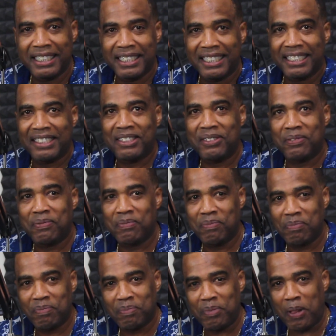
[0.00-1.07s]
I can't
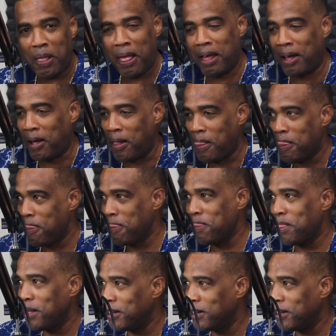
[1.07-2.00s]
understand. I still in the same